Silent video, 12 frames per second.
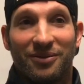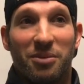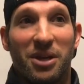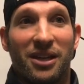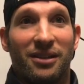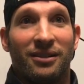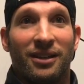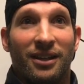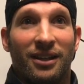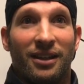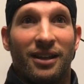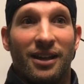But
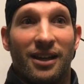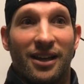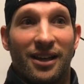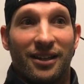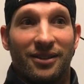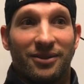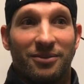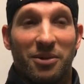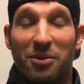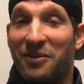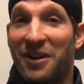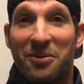
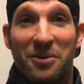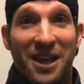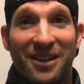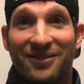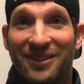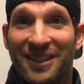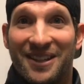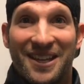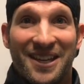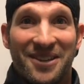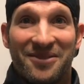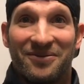we found a way, and
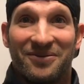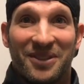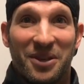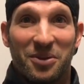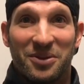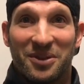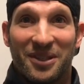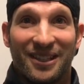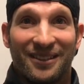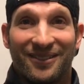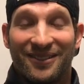then it was a